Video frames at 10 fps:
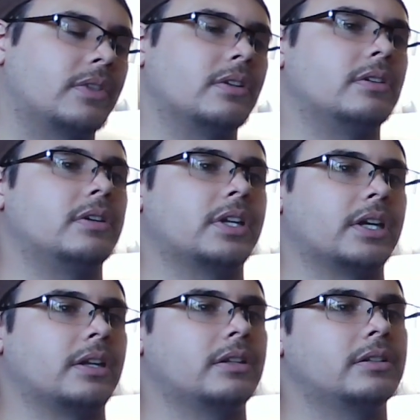
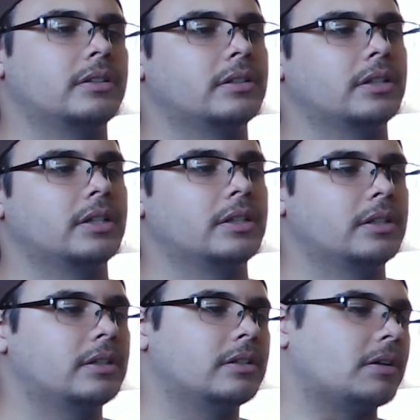Okay.
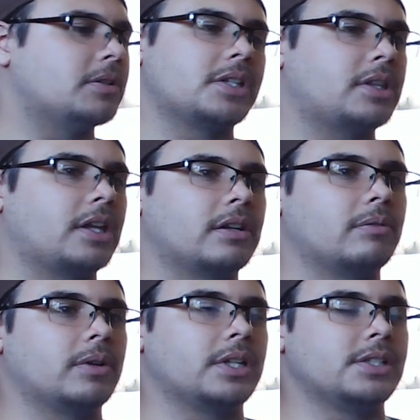I wasn't thinking of
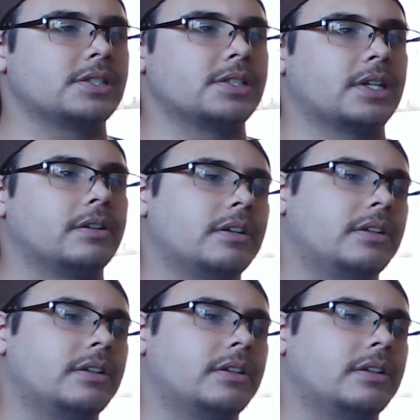what he just said.